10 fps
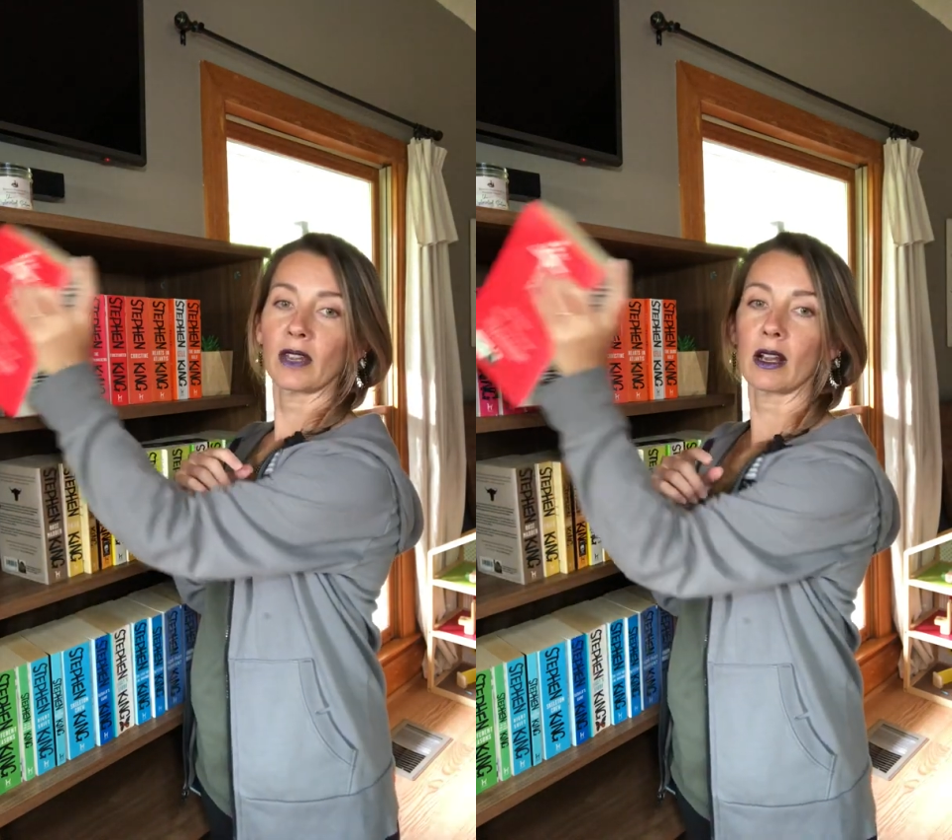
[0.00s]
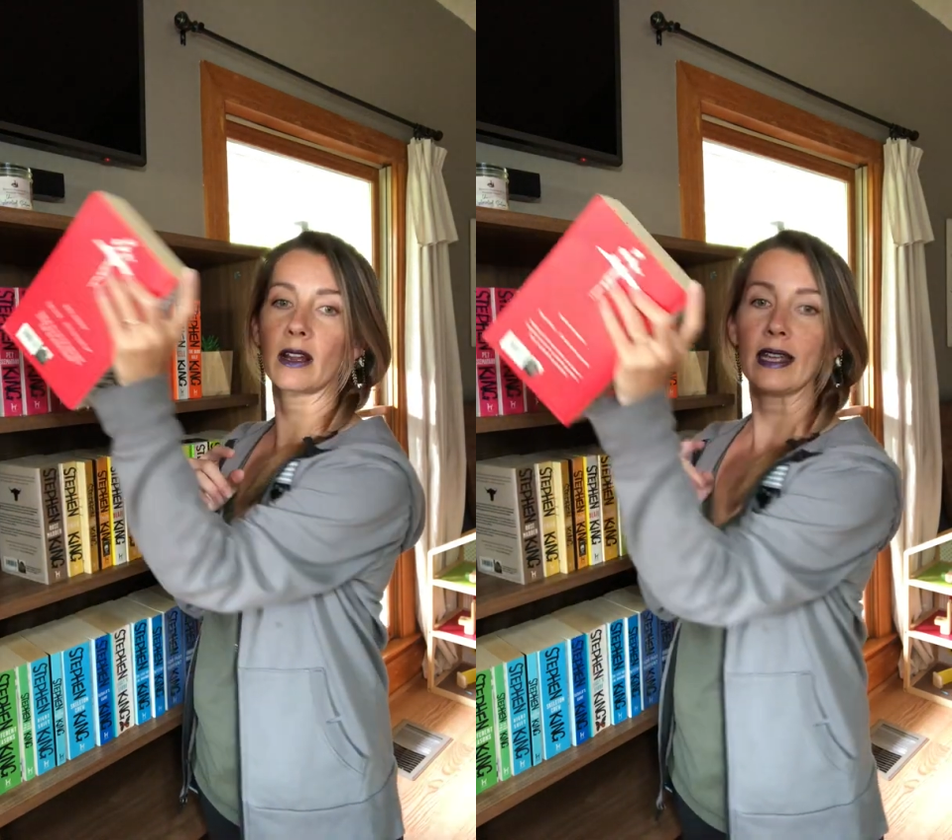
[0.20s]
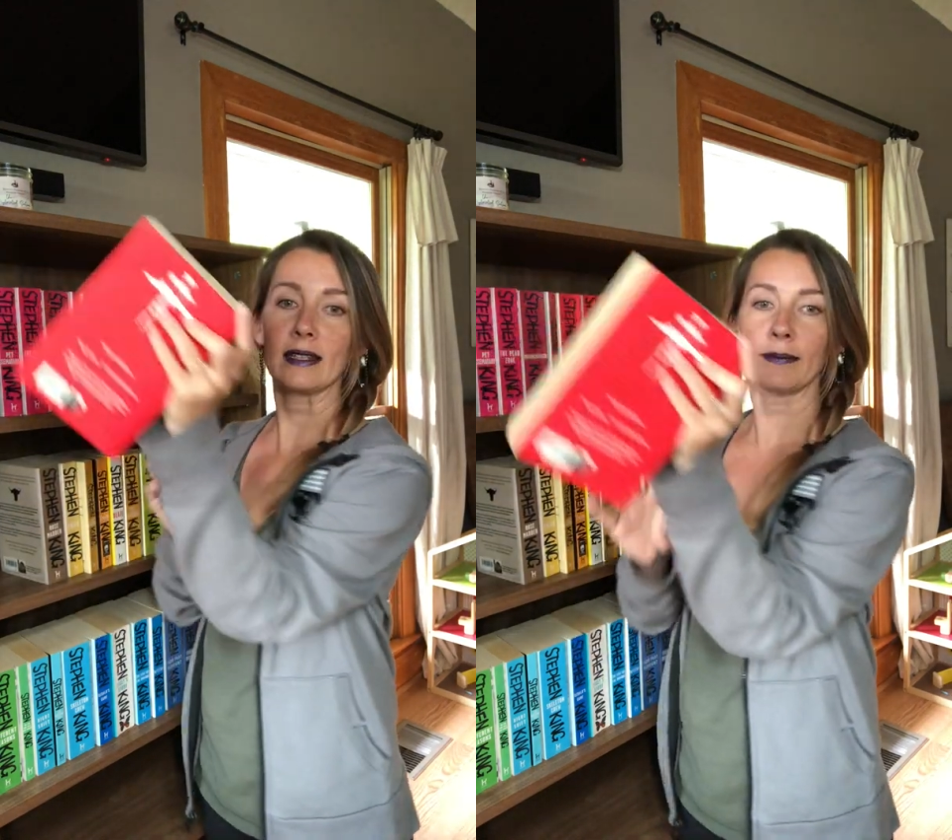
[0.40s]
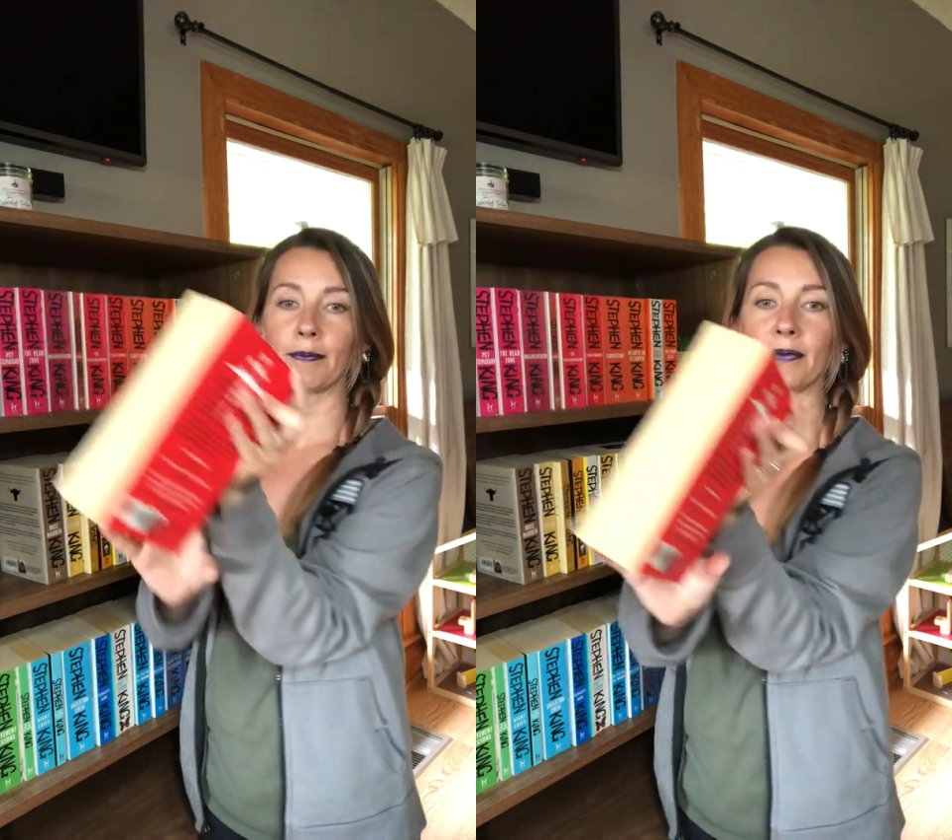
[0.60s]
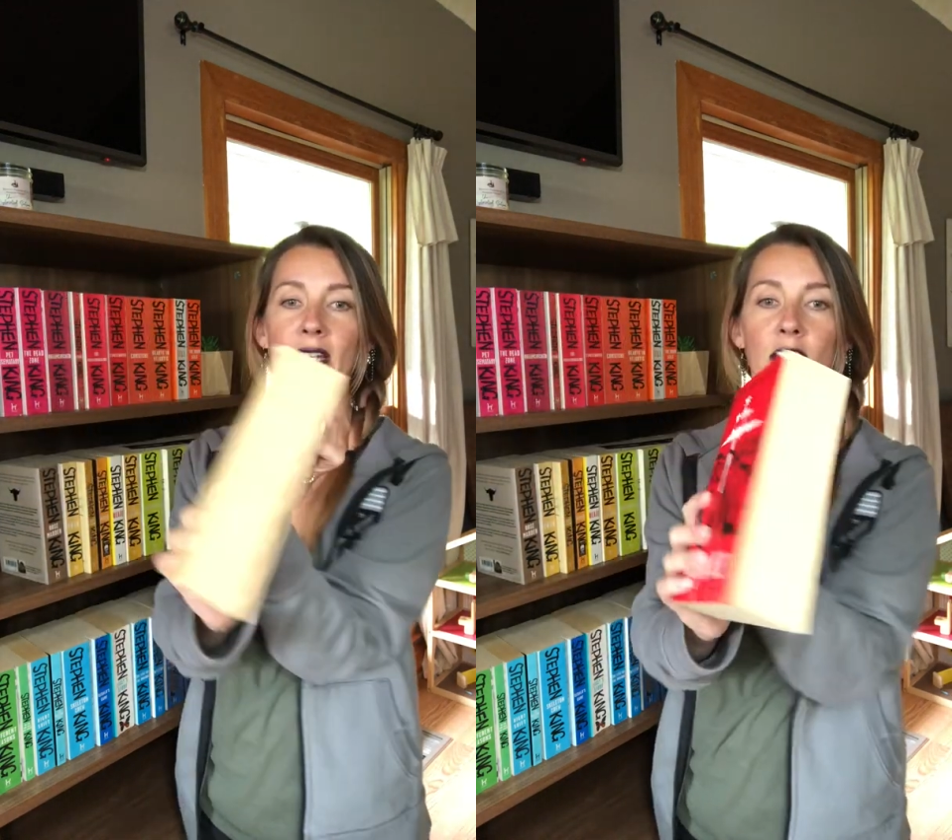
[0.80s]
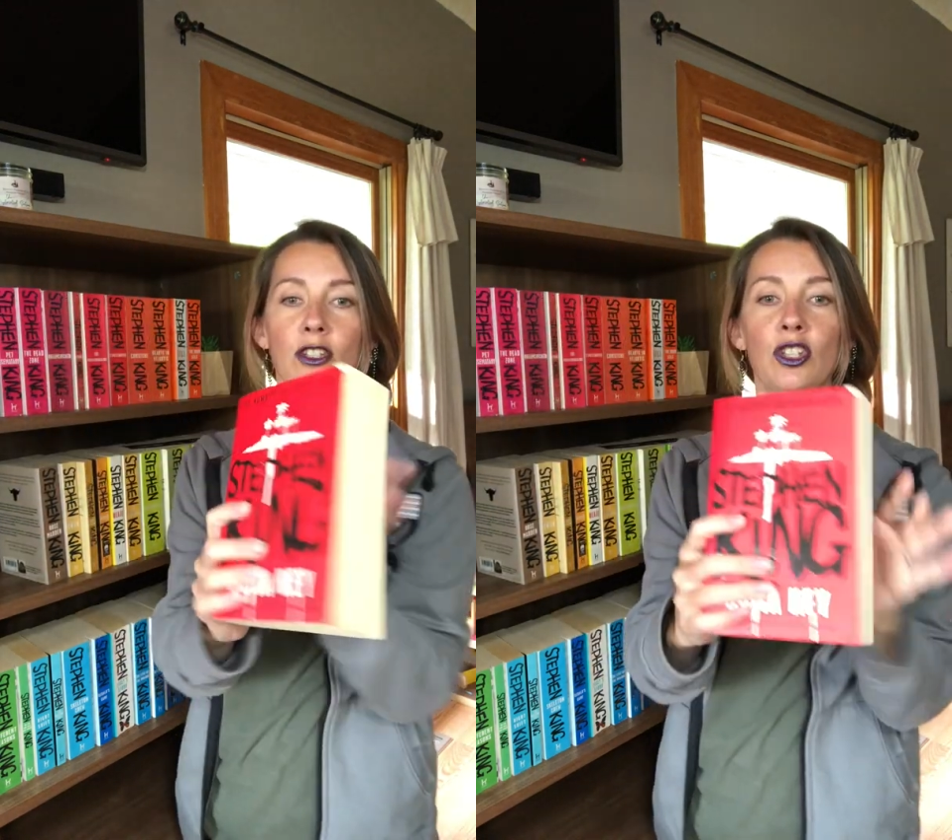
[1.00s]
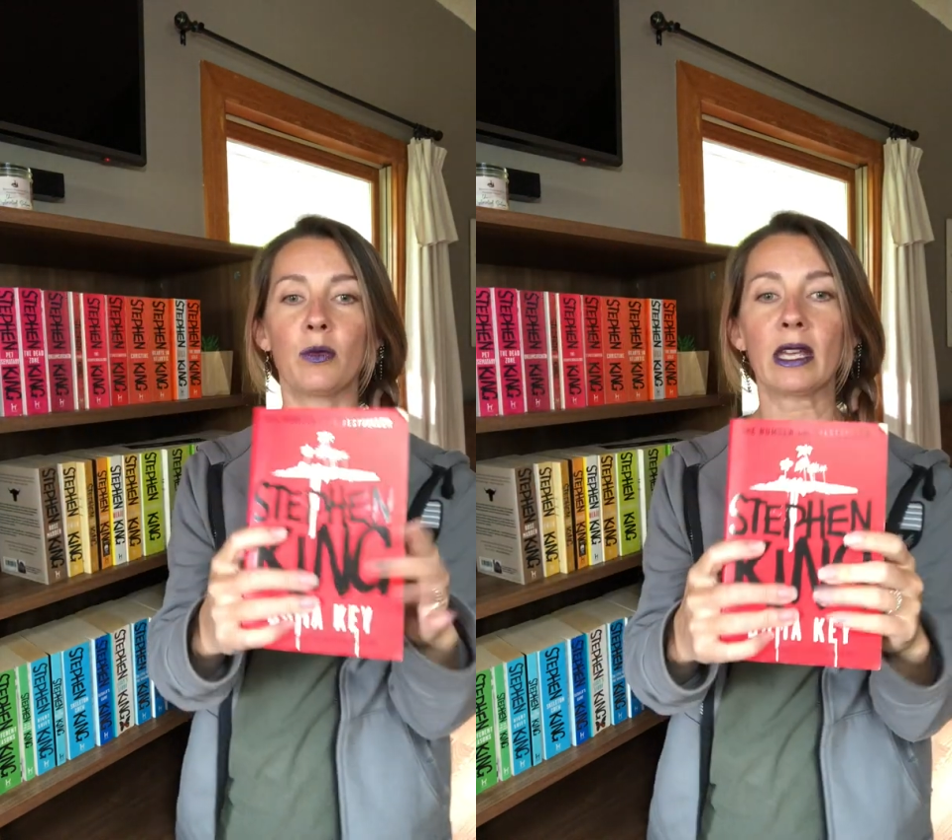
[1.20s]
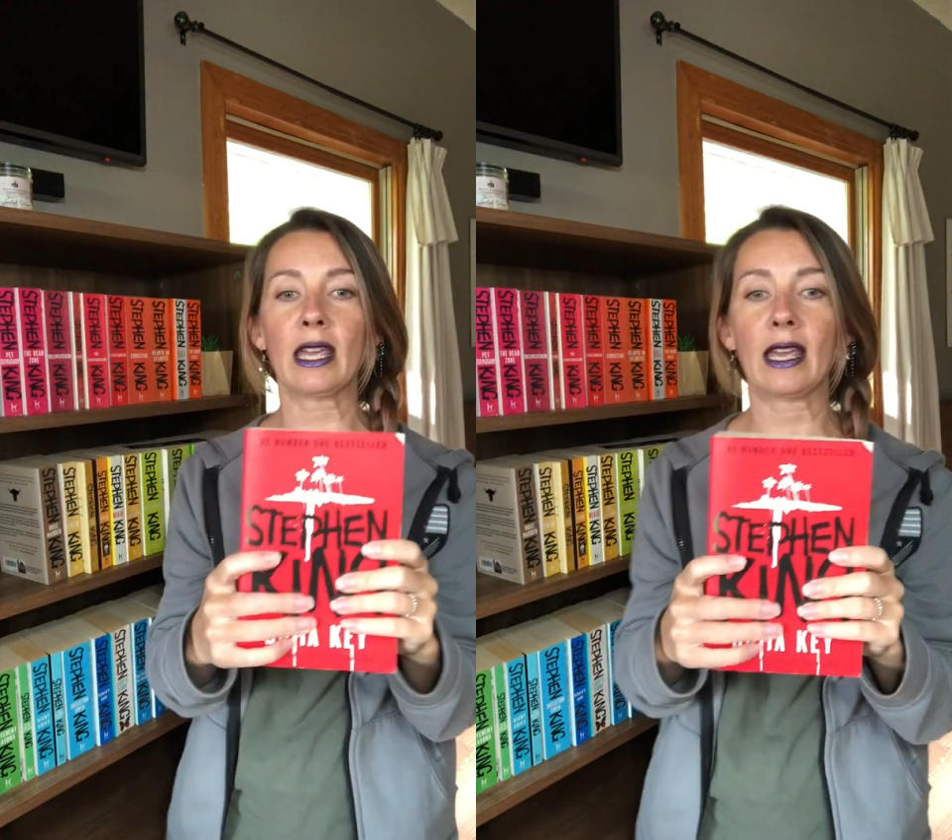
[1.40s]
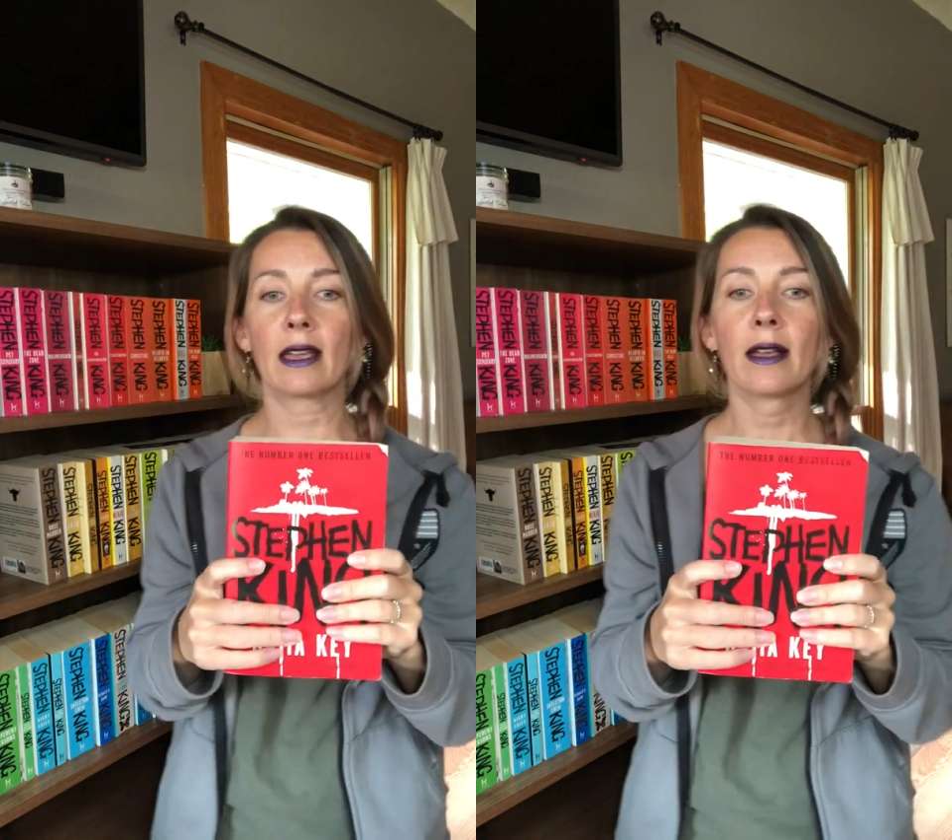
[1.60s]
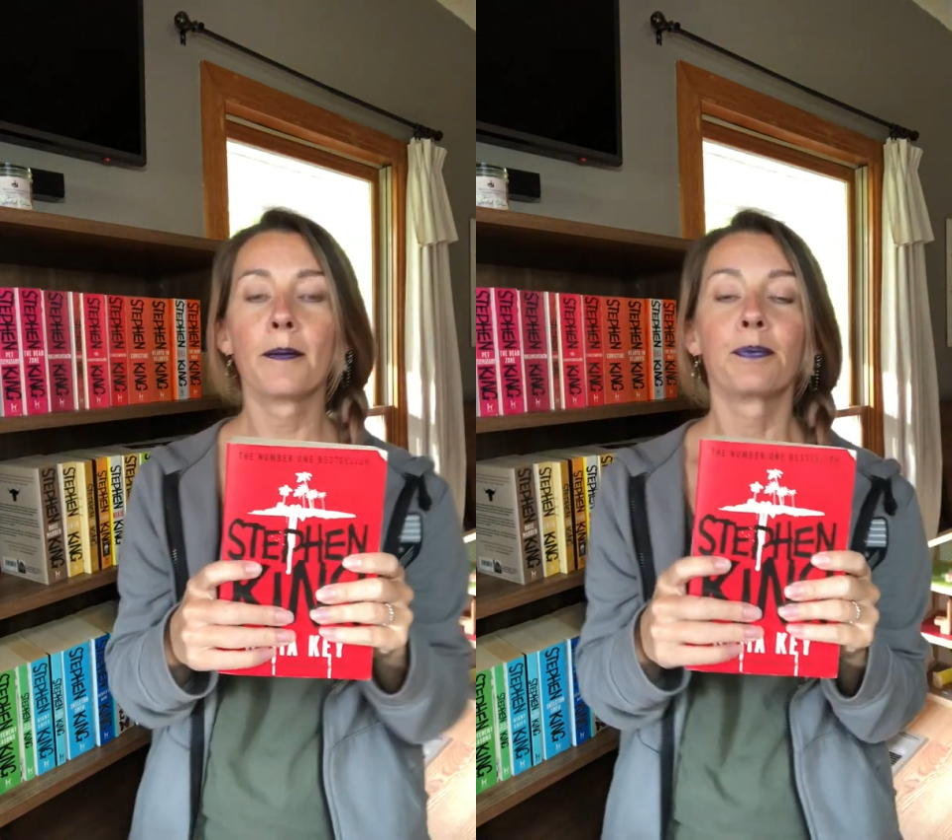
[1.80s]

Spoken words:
All right, here's Duma Key.